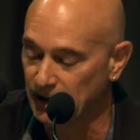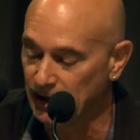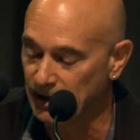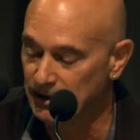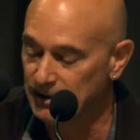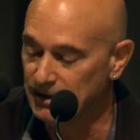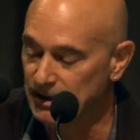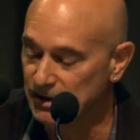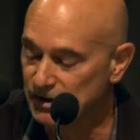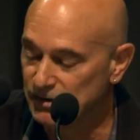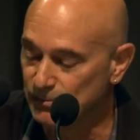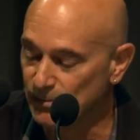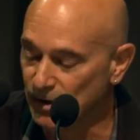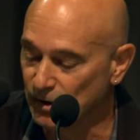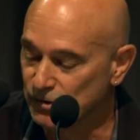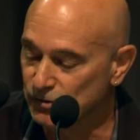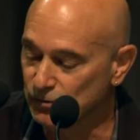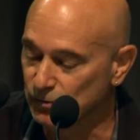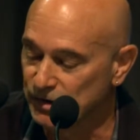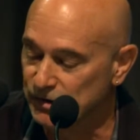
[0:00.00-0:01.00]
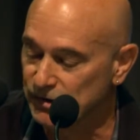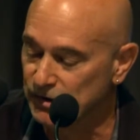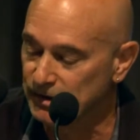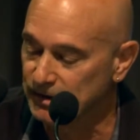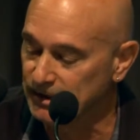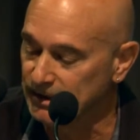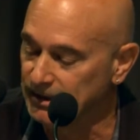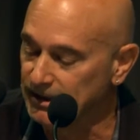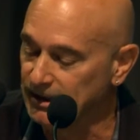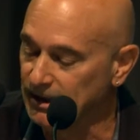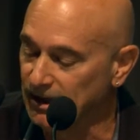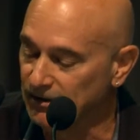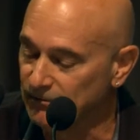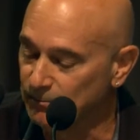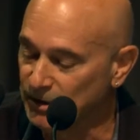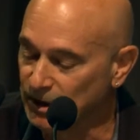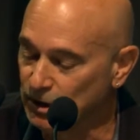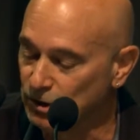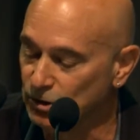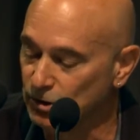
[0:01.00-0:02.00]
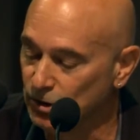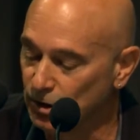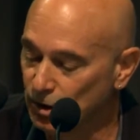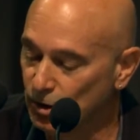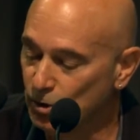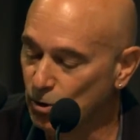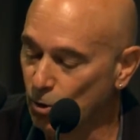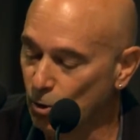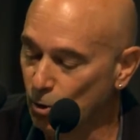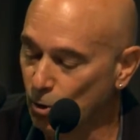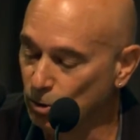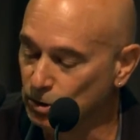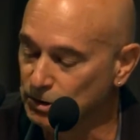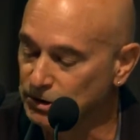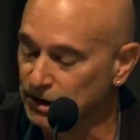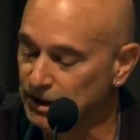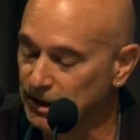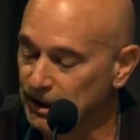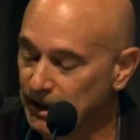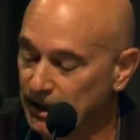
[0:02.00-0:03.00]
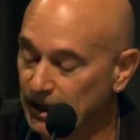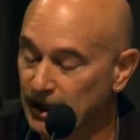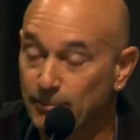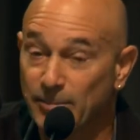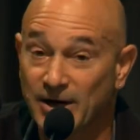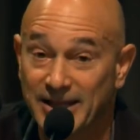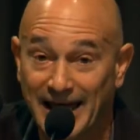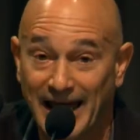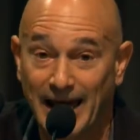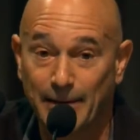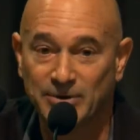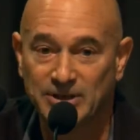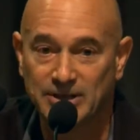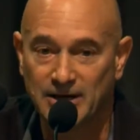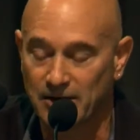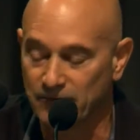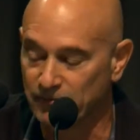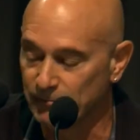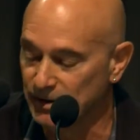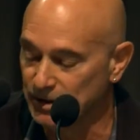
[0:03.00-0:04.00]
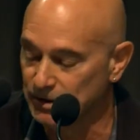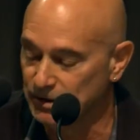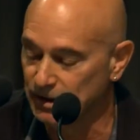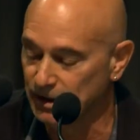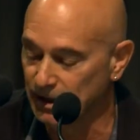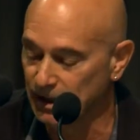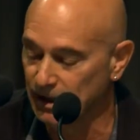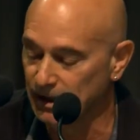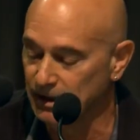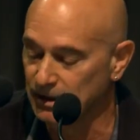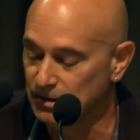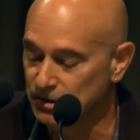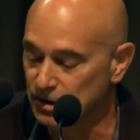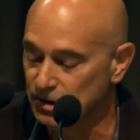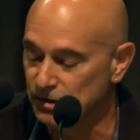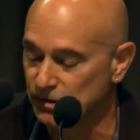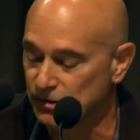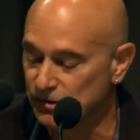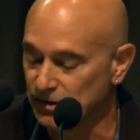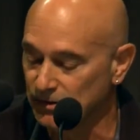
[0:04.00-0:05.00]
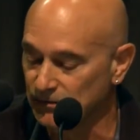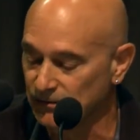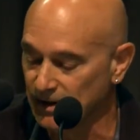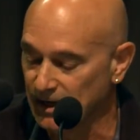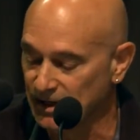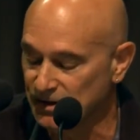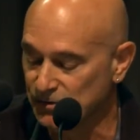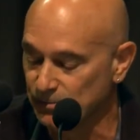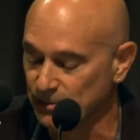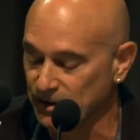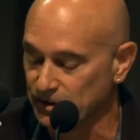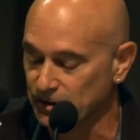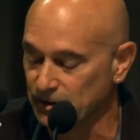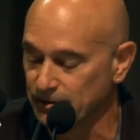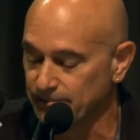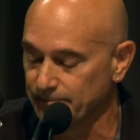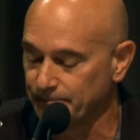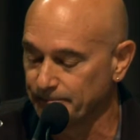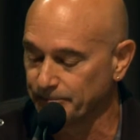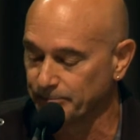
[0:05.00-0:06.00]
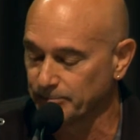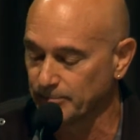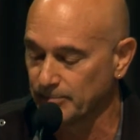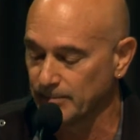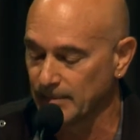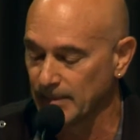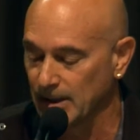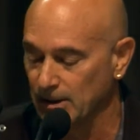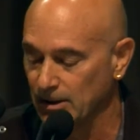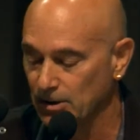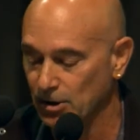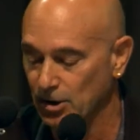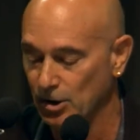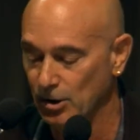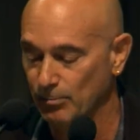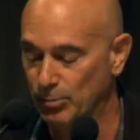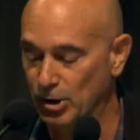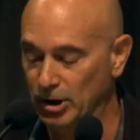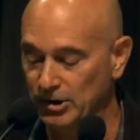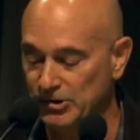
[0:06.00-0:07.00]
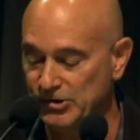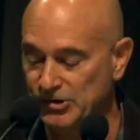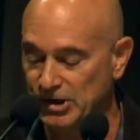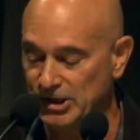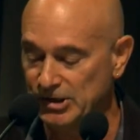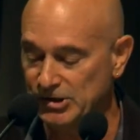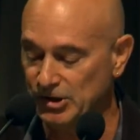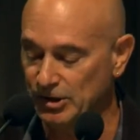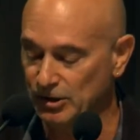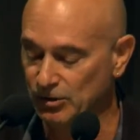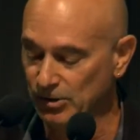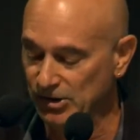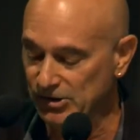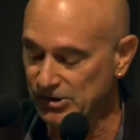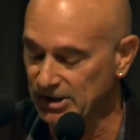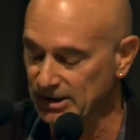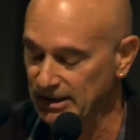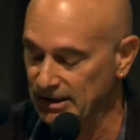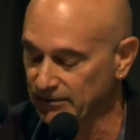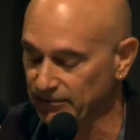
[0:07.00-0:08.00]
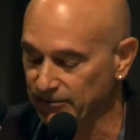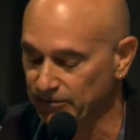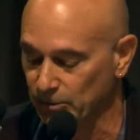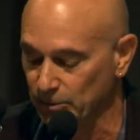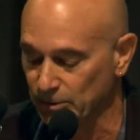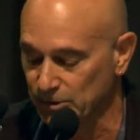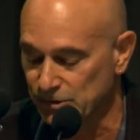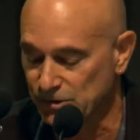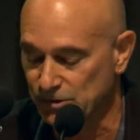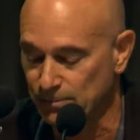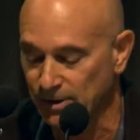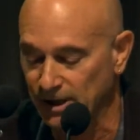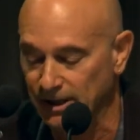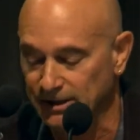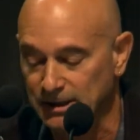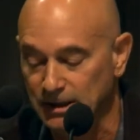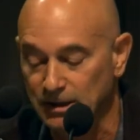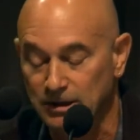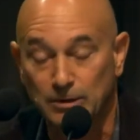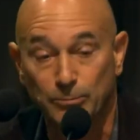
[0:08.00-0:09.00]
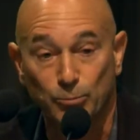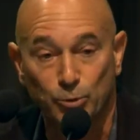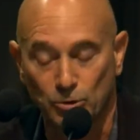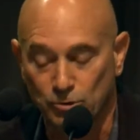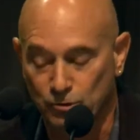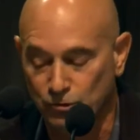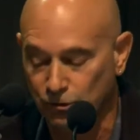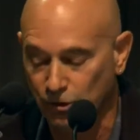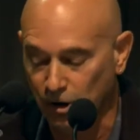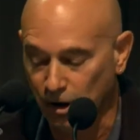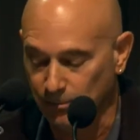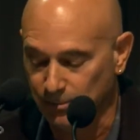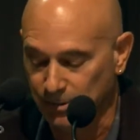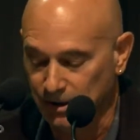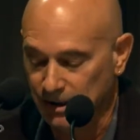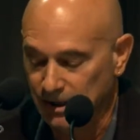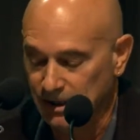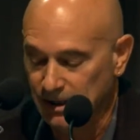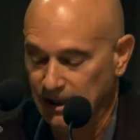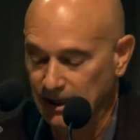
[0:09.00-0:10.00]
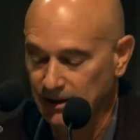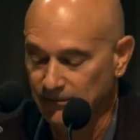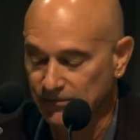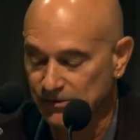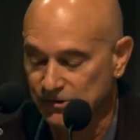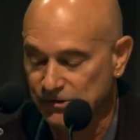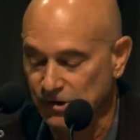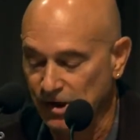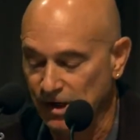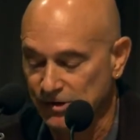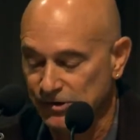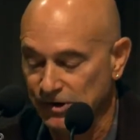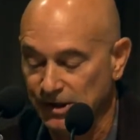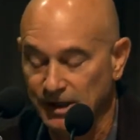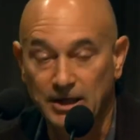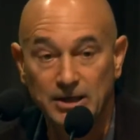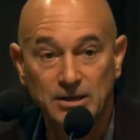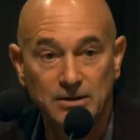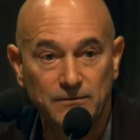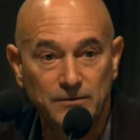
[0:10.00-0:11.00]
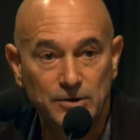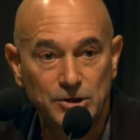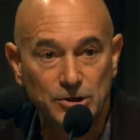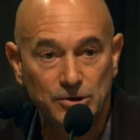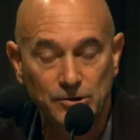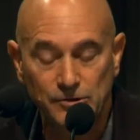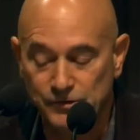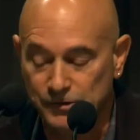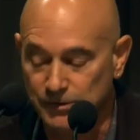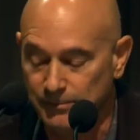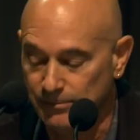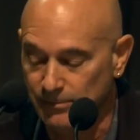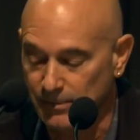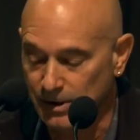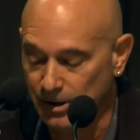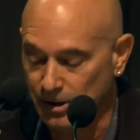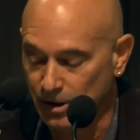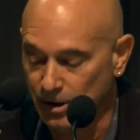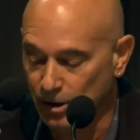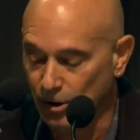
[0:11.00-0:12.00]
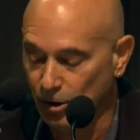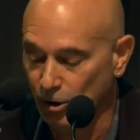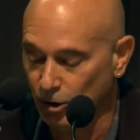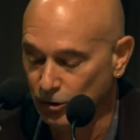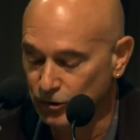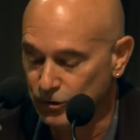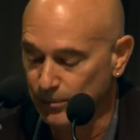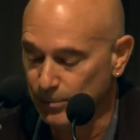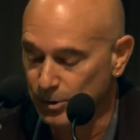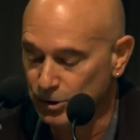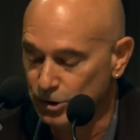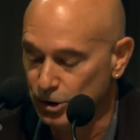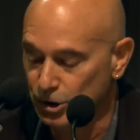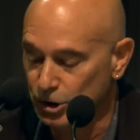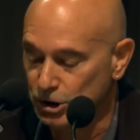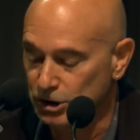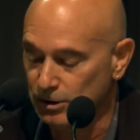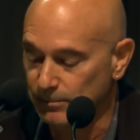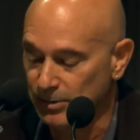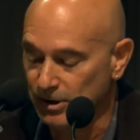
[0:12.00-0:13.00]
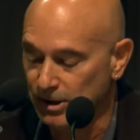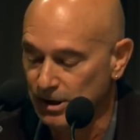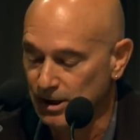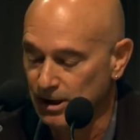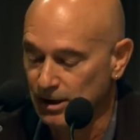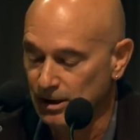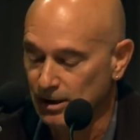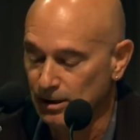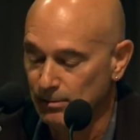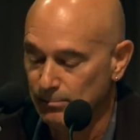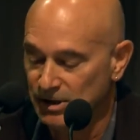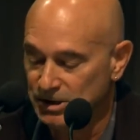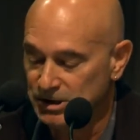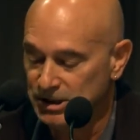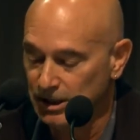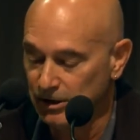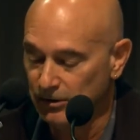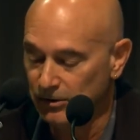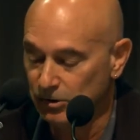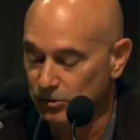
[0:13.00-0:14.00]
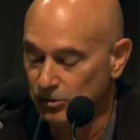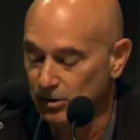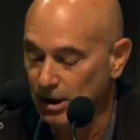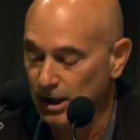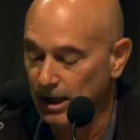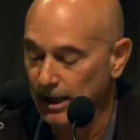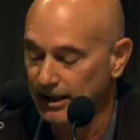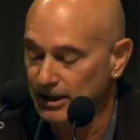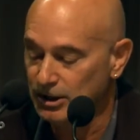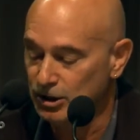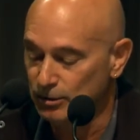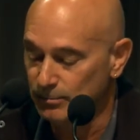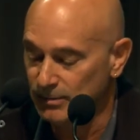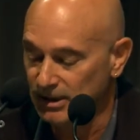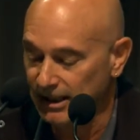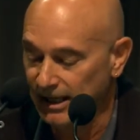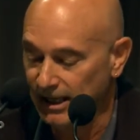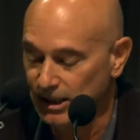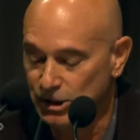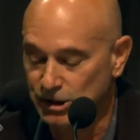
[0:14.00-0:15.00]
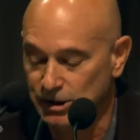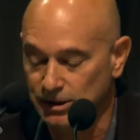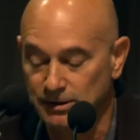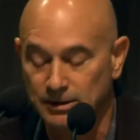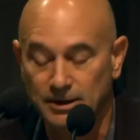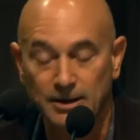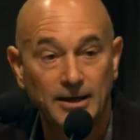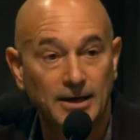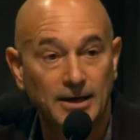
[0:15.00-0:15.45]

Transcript: These most recently have been called by the Abbott government Indigenous advancement. Policy is increasingly influenced by a neoliberal trope emphasising individualism, entrepreneurship, material accumulation,